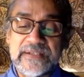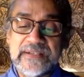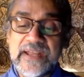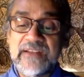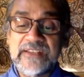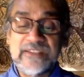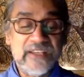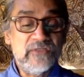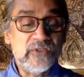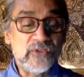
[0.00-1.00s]
Dare I
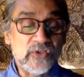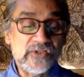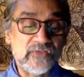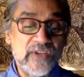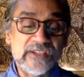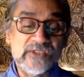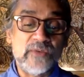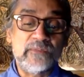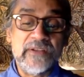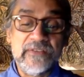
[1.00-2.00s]
say, for those of us
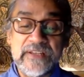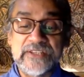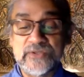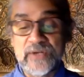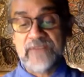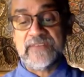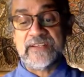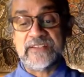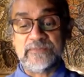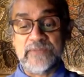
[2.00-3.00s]
who are privileged to have
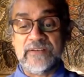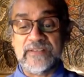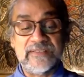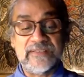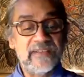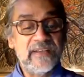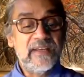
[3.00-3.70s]
that experience,